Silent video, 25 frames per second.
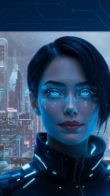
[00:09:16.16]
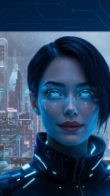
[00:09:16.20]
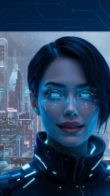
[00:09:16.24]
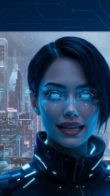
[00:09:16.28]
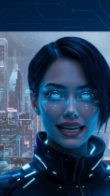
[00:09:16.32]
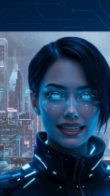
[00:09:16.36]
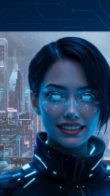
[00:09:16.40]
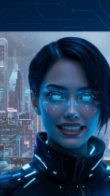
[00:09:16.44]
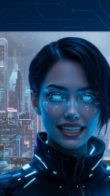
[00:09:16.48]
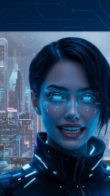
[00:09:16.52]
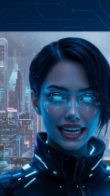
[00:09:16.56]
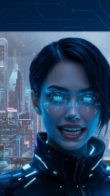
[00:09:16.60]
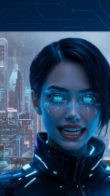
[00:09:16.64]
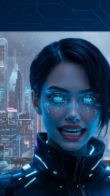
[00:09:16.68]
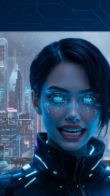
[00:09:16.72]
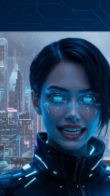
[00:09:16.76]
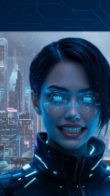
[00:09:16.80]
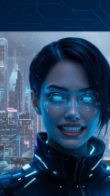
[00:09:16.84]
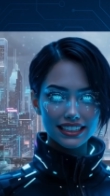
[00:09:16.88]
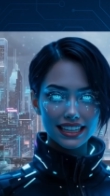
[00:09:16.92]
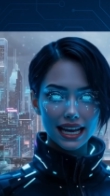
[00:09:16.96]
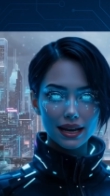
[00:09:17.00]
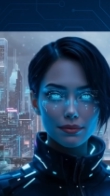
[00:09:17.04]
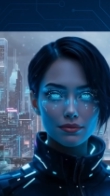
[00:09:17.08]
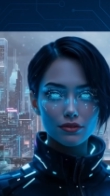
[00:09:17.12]
It's a clear
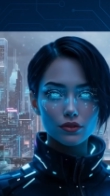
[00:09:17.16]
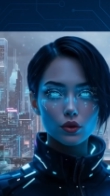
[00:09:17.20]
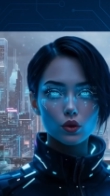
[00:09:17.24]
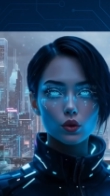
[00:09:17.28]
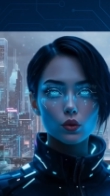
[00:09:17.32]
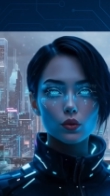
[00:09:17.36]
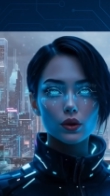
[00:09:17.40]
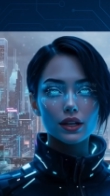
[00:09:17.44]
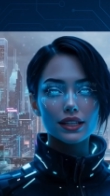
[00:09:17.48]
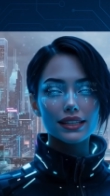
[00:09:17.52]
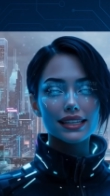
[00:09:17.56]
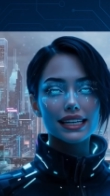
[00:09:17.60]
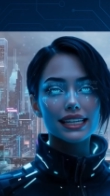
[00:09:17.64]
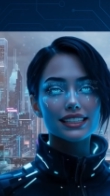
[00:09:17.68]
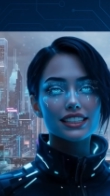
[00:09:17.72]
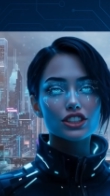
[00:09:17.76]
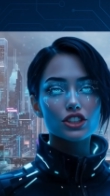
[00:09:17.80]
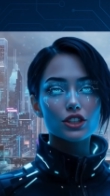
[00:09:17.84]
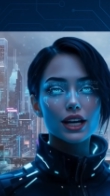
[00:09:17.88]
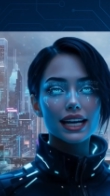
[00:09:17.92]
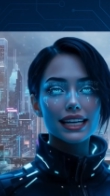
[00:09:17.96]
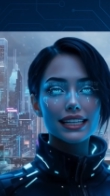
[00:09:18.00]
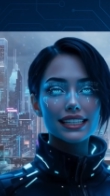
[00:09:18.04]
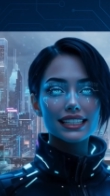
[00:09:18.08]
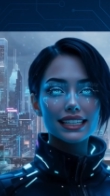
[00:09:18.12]
step forward that
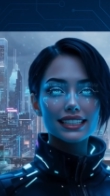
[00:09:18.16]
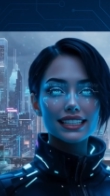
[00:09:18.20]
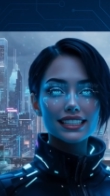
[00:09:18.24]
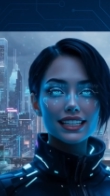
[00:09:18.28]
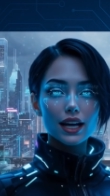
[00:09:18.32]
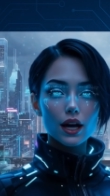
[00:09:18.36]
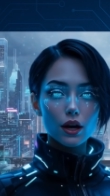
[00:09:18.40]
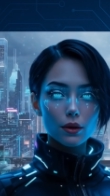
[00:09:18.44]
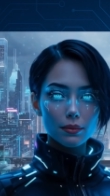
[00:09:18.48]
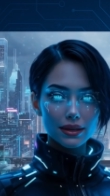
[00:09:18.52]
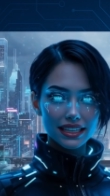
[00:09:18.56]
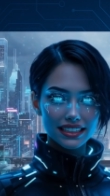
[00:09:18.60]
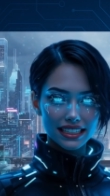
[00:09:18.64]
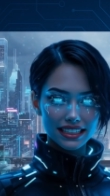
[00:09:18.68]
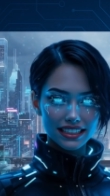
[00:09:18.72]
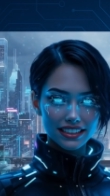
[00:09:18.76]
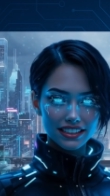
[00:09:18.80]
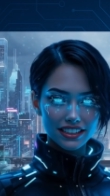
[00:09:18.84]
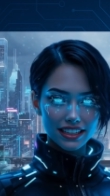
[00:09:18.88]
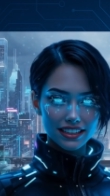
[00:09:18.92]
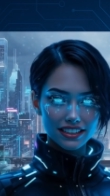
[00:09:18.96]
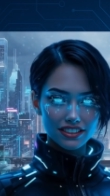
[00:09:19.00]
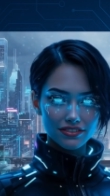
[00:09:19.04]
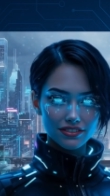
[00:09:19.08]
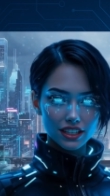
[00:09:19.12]
strengthens Home
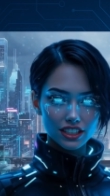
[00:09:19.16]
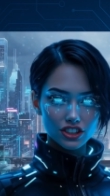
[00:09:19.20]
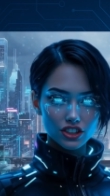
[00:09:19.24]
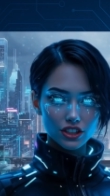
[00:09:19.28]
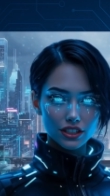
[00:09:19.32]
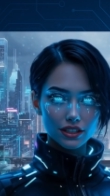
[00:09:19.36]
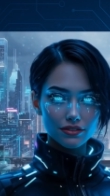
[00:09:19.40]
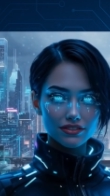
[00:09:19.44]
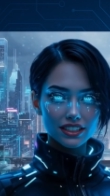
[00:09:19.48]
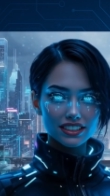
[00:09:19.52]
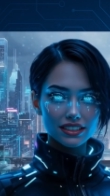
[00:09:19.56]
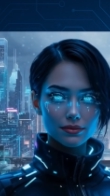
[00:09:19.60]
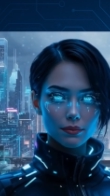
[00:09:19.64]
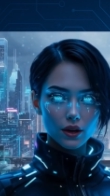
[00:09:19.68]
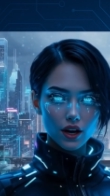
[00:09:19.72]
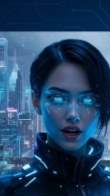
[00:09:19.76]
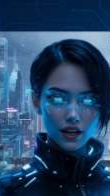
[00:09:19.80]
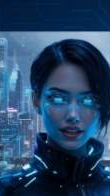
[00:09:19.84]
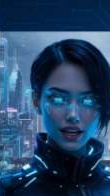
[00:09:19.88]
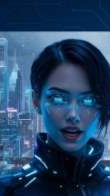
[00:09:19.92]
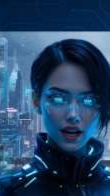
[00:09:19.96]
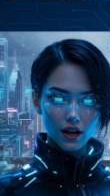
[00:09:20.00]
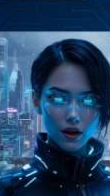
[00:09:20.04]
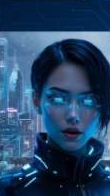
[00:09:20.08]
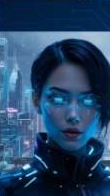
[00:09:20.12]
Assistant's vision of a
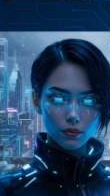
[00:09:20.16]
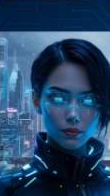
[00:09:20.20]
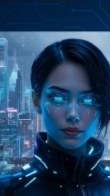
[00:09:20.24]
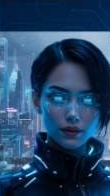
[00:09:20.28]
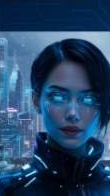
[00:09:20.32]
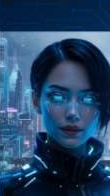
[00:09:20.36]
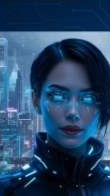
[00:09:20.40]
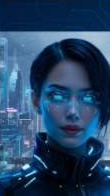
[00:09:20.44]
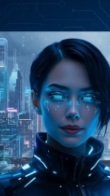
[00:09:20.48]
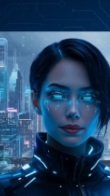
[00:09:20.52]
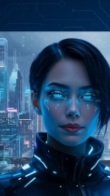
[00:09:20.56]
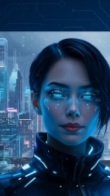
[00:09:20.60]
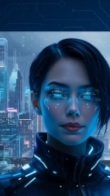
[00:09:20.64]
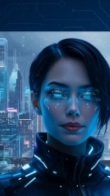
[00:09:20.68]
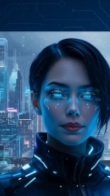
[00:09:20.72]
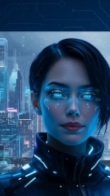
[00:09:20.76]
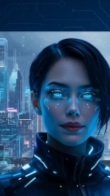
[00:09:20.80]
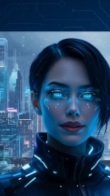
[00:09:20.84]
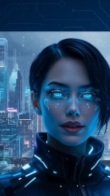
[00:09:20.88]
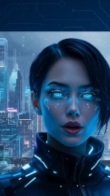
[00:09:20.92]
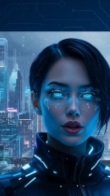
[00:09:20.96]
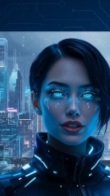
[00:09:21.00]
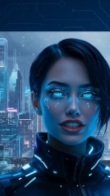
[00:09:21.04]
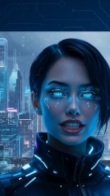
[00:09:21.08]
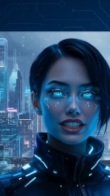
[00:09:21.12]
smart home,
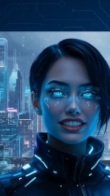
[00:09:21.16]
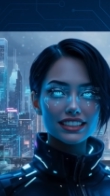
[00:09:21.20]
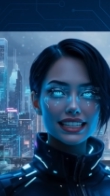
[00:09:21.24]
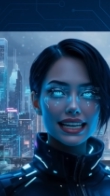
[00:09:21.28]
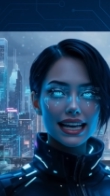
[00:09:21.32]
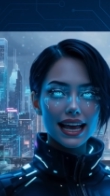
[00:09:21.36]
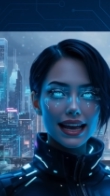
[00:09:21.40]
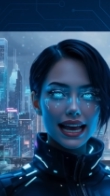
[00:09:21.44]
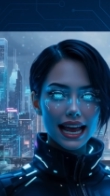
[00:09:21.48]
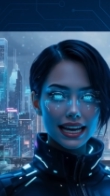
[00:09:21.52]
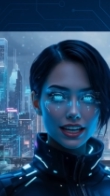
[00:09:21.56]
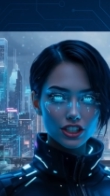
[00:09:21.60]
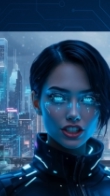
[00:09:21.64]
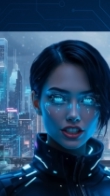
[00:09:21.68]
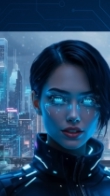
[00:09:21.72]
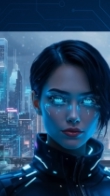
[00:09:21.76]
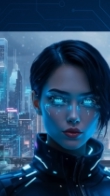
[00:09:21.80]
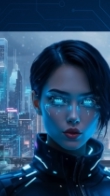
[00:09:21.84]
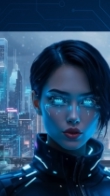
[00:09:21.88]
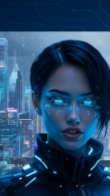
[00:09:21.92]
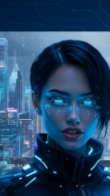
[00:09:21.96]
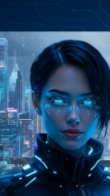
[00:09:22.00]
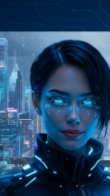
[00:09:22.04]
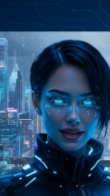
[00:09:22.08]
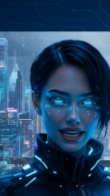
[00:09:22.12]
not just a collection of
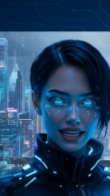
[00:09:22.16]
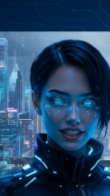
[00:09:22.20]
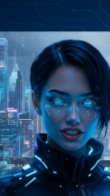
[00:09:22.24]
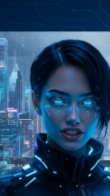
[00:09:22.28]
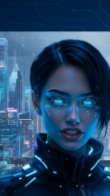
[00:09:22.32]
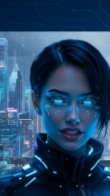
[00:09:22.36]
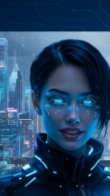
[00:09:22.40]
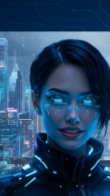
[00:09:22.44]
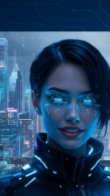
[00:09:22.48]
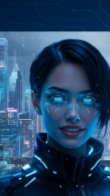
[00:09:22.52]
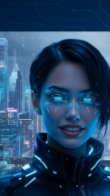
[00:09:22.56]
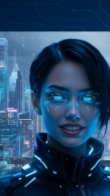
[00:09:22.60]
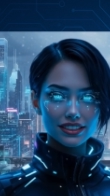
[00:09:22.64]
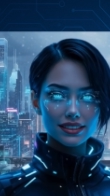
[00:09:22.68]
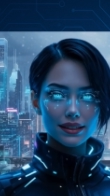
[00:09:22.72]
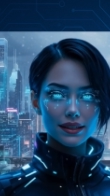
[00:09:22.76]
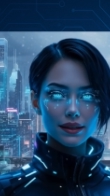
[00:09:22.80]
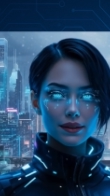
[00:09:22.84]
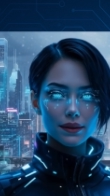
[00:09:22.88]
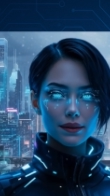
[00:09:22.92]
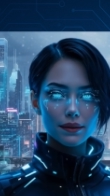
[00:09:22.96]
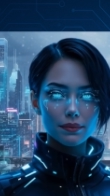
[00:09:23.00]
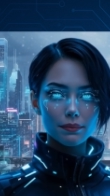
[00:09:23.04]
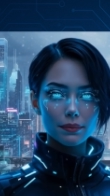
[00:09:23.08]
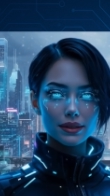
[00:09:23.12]
automations,
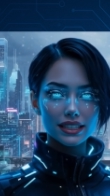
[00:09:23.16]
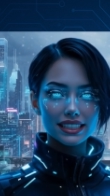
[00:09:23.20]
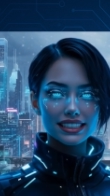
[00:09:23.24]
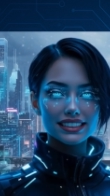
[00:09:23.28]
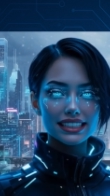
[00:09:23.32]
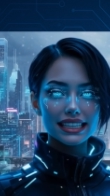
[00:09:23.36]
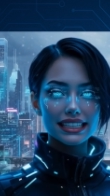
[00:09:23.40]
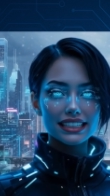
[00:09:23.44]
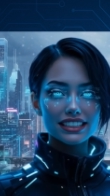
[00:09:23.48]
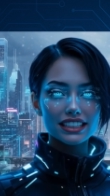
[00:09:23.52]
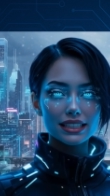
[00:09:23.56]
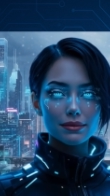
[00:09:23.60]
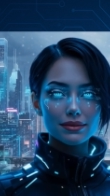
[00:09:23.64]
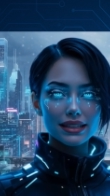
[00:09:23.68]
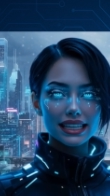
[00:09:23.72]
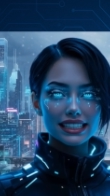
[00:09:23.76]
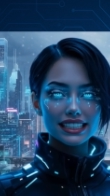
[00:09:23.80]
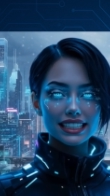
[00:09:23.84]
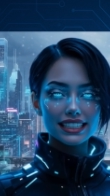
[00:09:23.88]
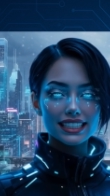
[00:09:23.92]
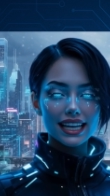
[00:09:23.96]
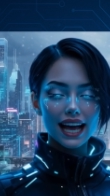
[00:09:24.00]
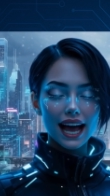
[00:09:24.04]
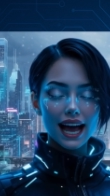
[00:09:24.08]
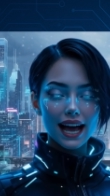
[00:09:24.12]
but a system that
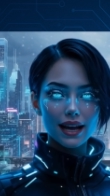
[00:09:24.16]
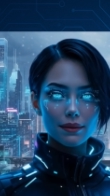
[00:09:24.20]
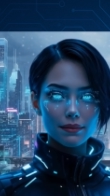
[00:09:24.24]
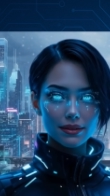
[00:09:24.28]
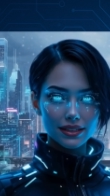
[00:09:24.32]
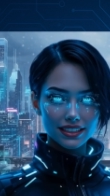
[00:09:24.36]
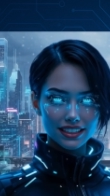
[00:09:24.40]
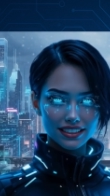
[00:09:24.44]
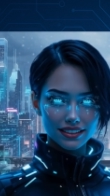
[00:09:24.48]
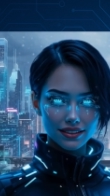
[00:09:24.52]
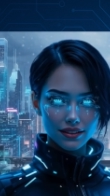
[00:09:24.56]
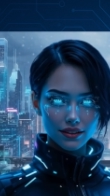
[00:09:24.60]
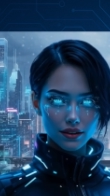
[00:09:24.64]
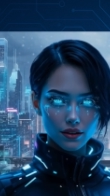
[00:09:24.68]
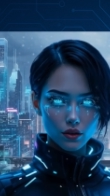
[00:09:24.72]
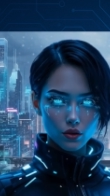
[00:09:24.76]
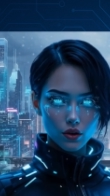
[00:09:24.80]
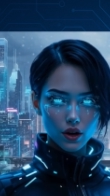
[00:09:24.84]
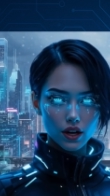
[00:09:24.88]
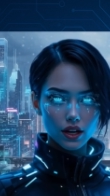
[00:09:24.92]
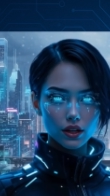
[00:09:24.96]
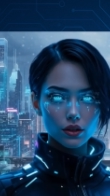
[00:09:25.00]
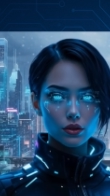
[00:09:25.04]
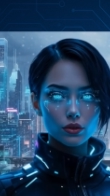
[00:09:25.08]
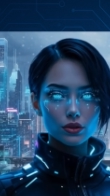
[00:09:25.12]
adapts,
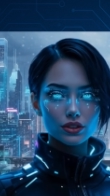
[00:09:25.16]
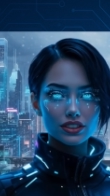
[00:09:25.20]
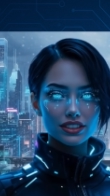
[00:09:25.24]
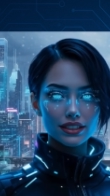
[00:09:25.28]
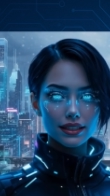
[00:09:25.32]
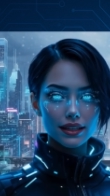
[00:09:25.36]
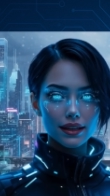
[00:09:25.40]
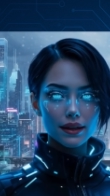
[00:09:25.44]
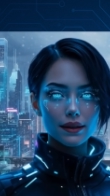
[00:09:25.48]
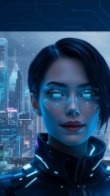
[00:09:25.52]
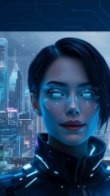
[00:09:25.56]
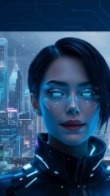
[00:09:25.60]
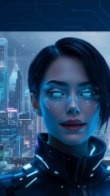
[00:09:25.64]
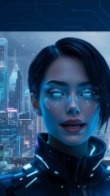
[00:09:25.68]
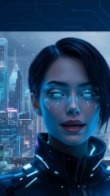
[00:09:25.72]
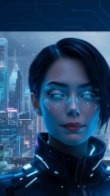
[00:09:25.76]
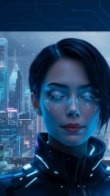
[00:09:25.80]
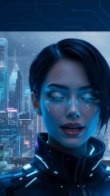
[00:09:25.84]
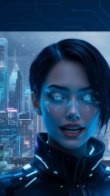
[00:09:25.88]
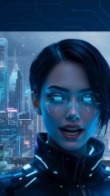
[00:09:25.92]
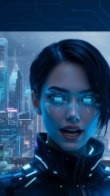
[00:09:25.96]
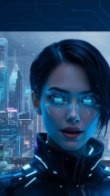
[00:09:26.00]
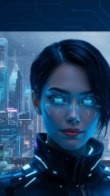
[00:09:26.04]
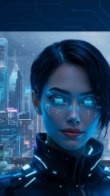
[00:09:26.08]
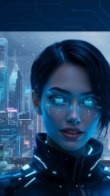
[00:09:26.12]
grows, and
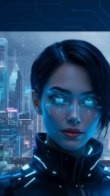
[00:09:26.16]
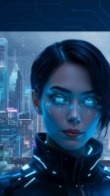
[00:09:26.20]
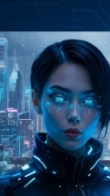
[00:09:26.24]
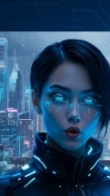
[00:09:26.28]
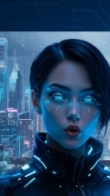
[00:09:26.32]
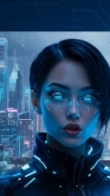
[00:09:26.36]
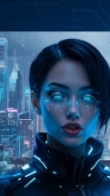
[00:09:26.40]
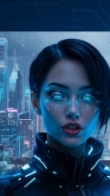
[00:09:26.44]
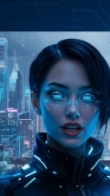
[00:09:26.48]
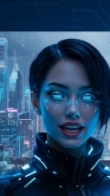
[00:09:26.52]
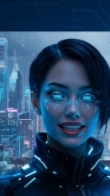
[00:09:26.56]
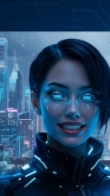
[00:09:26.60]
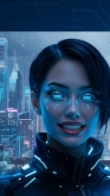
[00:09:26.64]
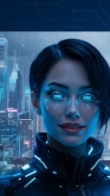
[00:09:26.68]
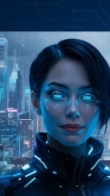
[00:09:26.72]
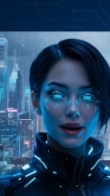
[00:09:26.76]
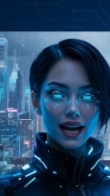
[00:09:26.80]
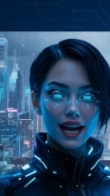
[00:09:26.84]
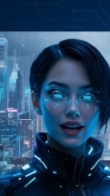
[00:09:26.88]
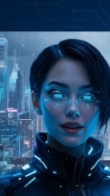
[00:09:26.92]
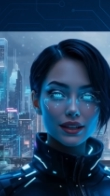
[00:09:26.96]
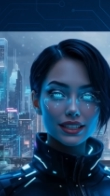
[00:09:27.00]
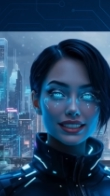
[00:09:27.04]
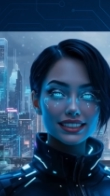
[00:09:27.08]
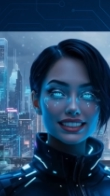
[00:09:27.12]
becomes more
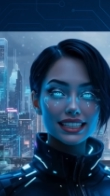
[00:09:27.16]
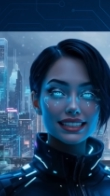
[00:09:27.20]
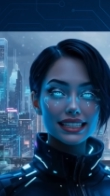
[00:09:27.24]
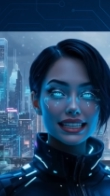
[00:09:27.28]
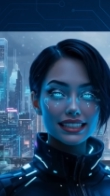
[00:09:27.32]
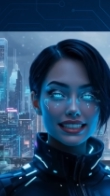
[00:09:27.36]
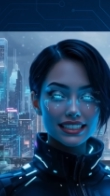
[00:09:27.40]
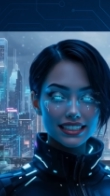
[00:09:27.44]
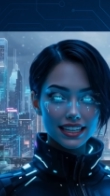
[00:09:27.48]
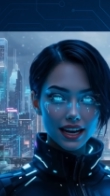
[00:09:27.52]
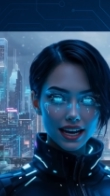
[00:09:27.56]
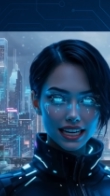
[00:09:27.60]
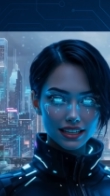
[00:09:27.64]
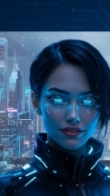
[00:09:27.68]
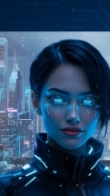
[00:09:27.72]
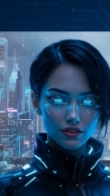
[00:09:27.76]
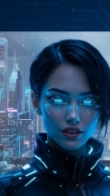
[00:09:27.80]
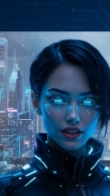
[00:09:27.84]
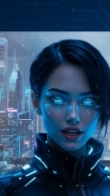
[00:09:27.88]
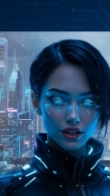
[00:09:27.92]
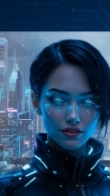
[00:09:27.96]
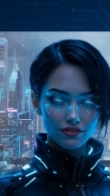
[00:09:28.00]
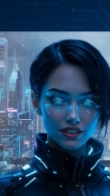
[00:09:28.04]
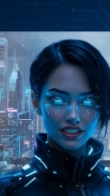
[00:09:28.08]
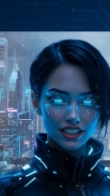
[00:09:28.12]
transparent and
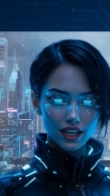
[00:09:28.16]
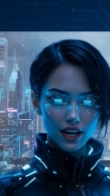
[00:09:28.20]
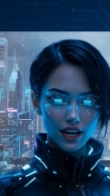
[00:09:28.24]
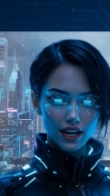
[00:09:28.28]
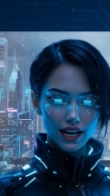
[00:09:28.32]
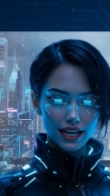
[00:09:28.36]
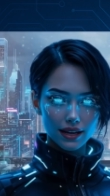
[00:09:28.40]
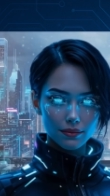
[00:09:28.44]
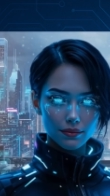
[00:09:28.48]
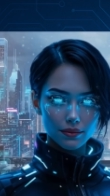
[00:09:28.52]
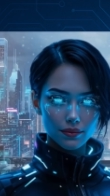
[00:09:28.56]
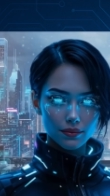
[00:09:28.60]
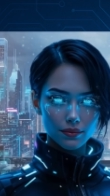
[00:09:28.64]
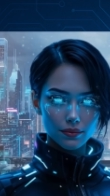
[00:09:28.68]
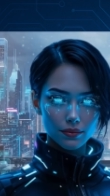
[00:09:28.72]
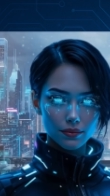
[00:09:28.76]
insightful over time.